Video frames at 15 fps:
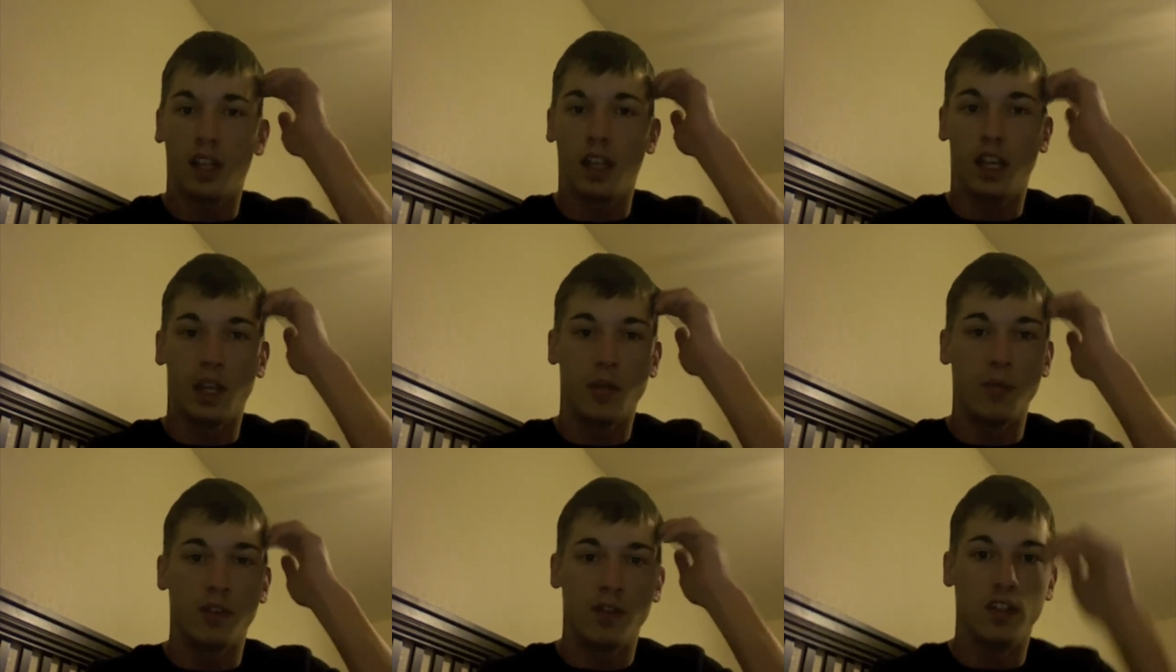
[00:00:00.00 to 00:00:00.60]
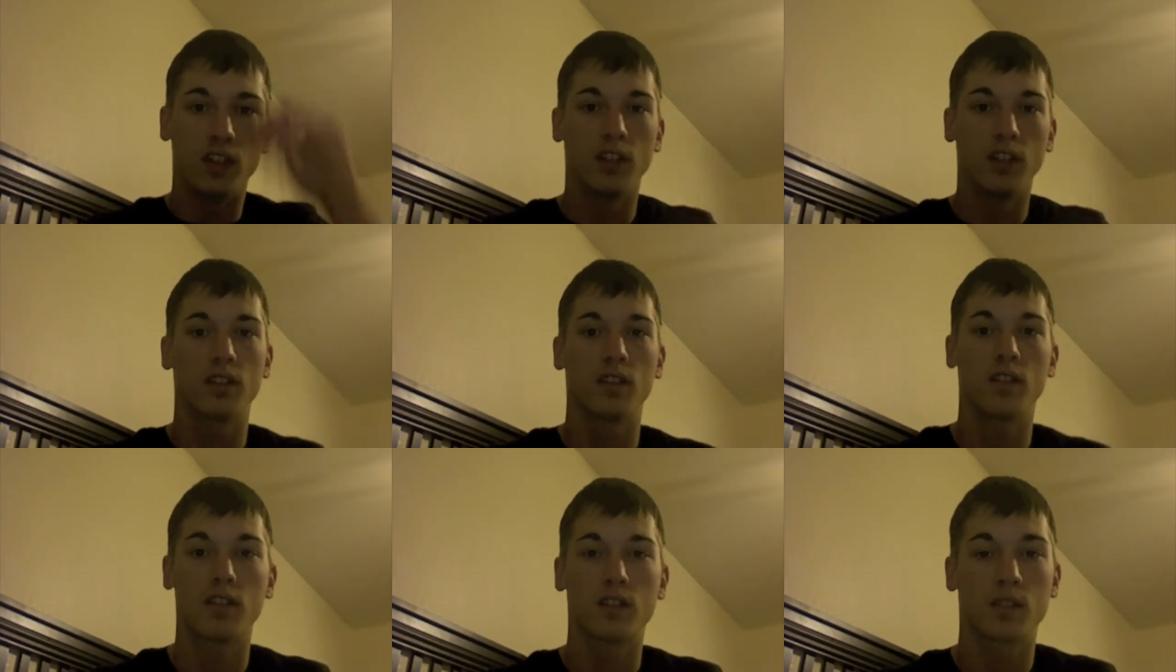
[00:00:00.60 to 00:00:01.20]
he moved to
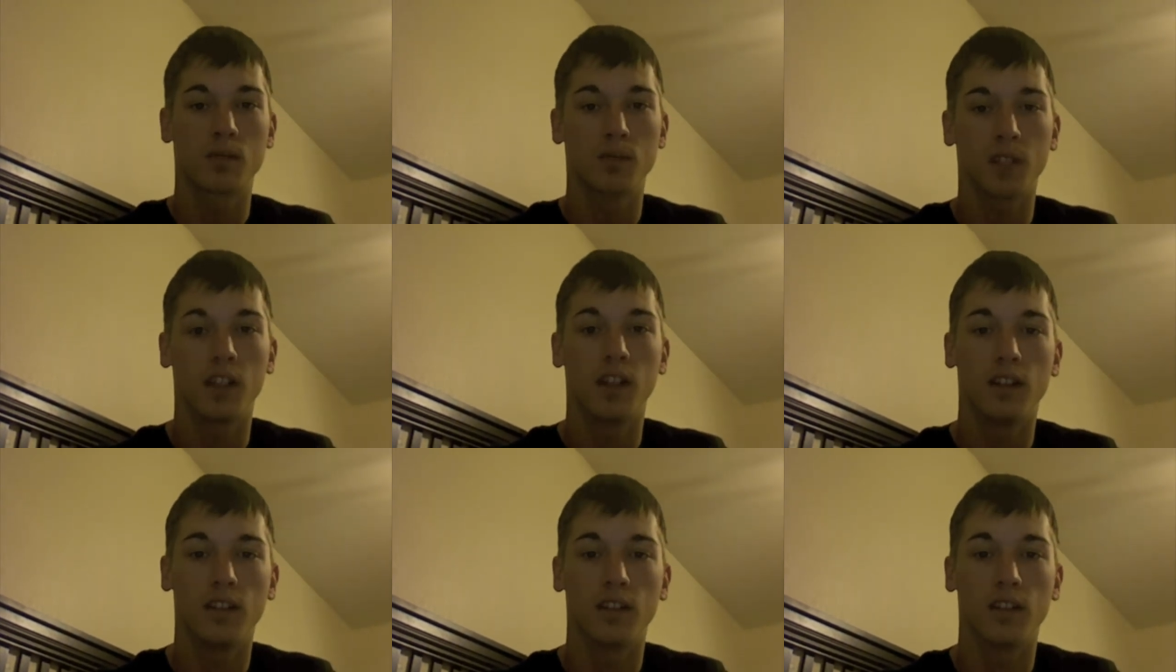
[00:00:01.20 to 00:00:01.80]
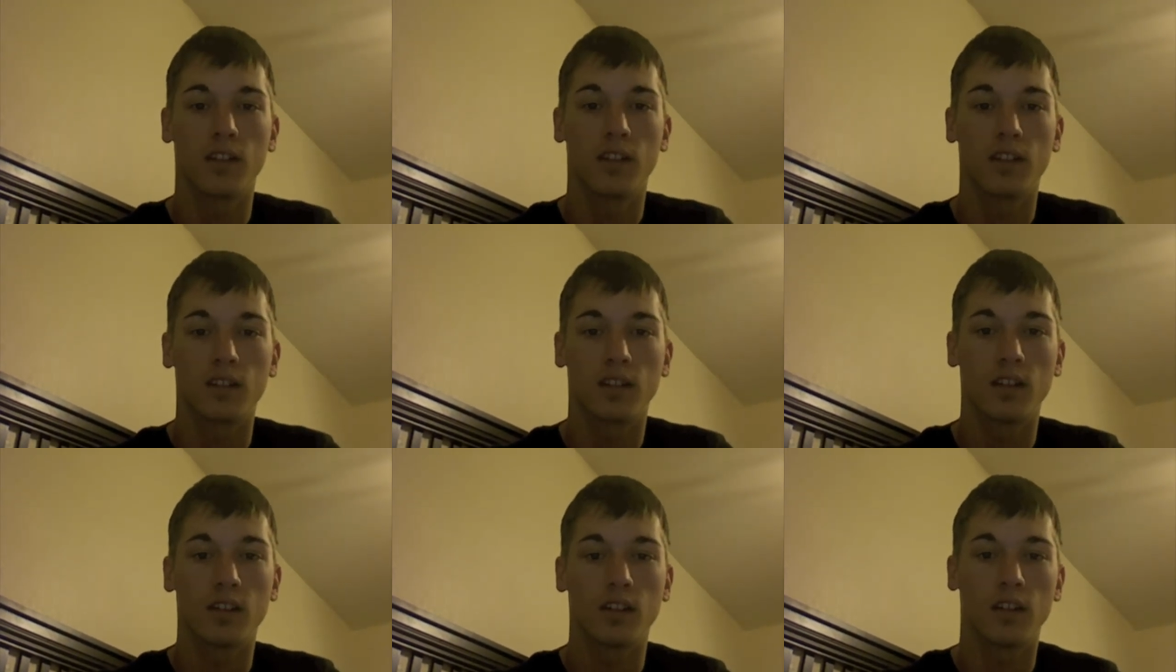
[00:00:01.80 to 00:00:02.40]
Smithton,
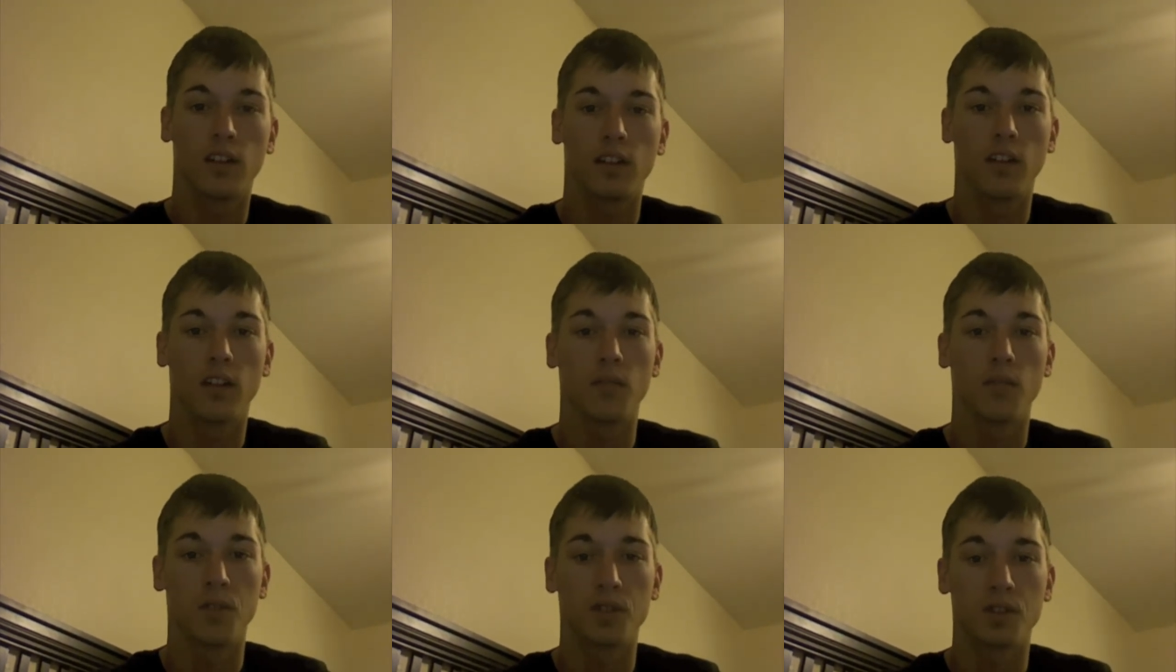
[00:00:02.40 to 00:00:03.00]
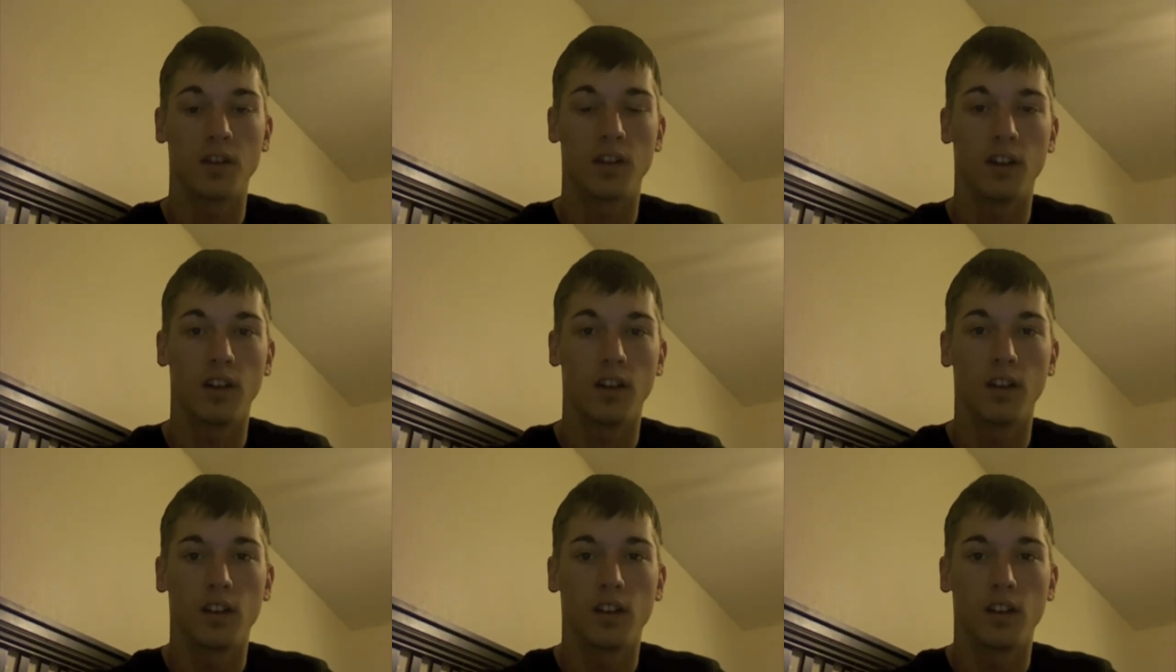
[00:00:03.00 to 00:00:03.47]
Missouri.